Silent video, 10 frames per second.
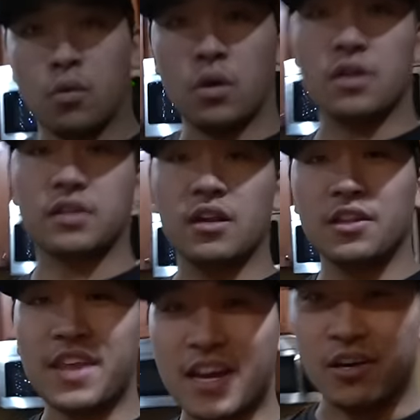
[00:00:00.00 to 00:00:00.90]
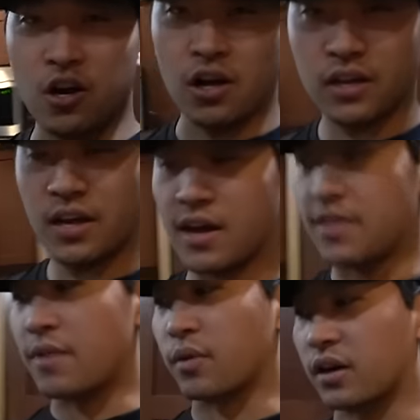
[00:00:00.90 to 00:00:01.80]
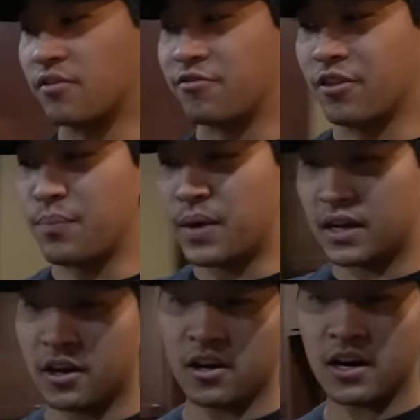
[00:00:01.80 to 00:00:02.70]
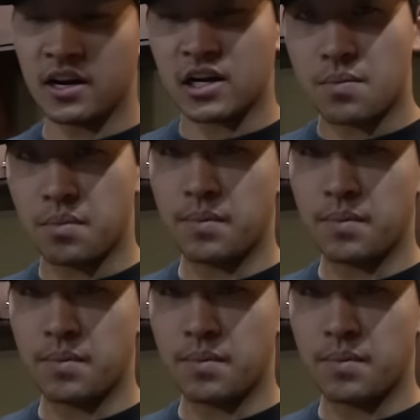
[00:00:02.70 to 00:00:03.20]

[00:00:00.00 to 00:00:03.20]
We're just gonna let that cook, and then we're gonna flip it here in a couple